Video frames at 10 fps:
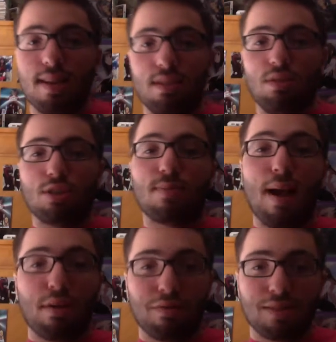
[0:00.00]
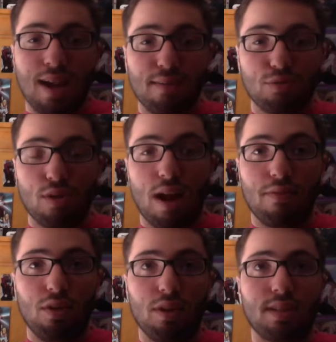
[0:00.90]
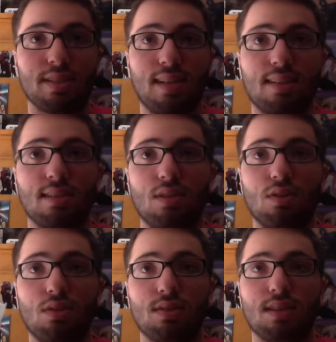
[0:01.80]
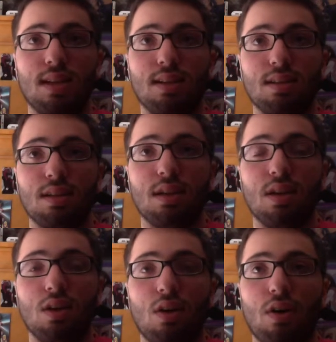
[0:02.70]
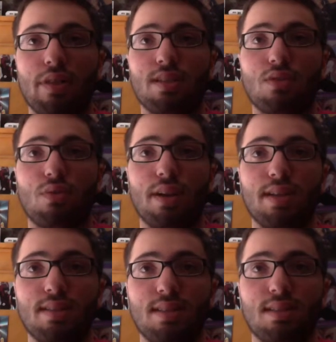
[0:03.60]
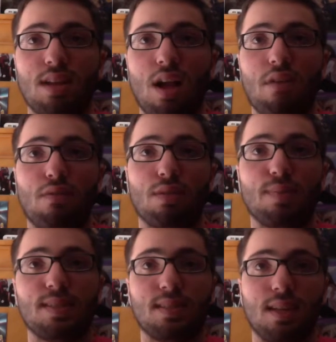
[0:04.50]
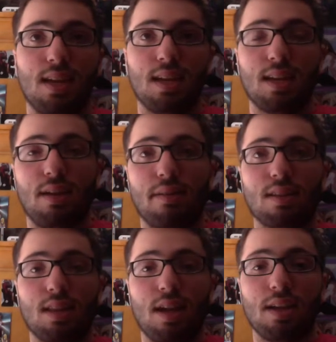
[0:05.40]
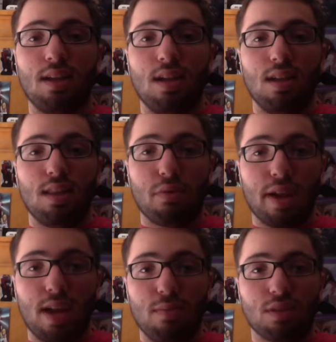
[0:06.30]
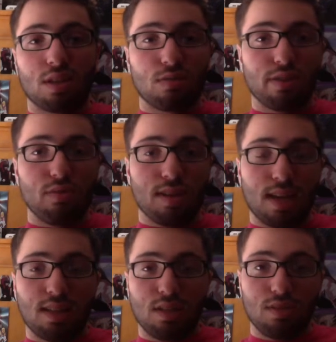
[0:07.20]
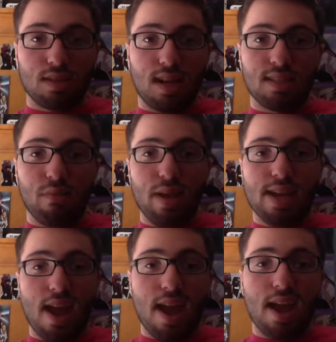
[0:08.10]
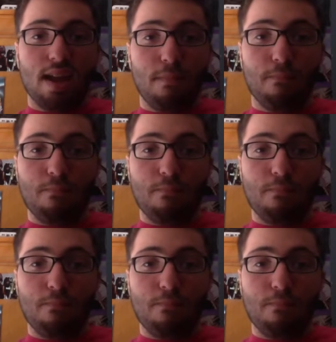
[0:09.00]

And due to the power of time travel and the Sentinels and all this crazy stuff with Mystique and everything, they were able to unite the two sides and make a